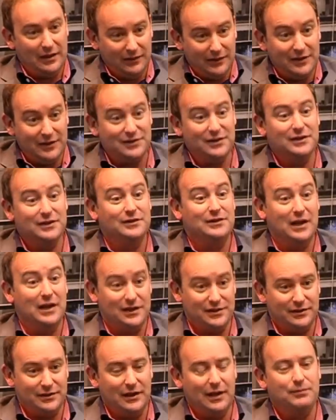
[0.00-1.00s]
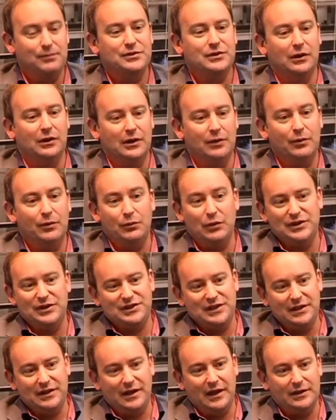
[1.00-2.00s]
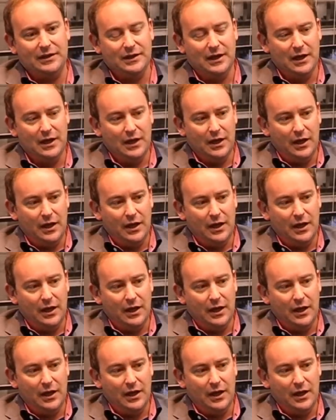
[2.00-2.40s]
Yes, it does, absolutely. And when we see that,